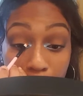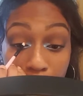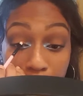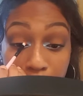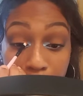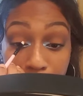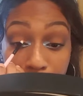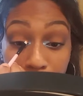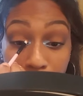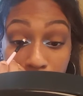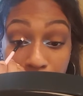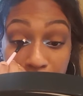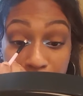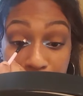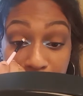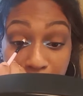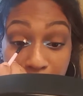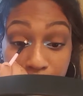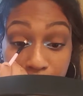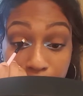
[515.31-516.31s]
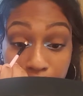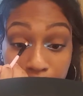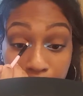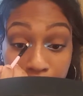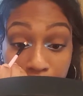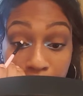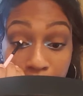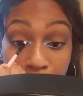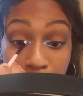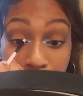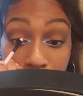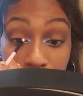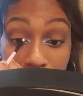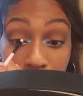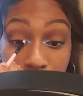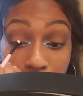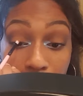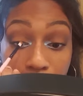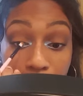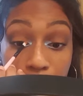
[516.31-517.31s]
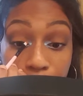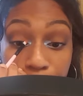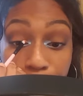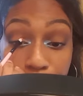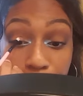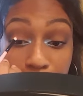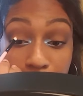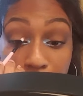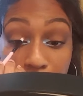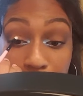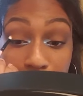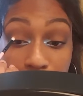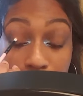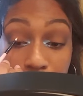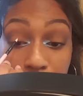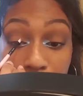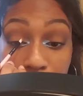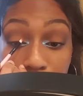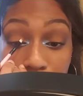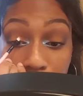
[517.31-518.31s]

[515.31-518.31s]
put that L'Oreal Infallible eyeshadow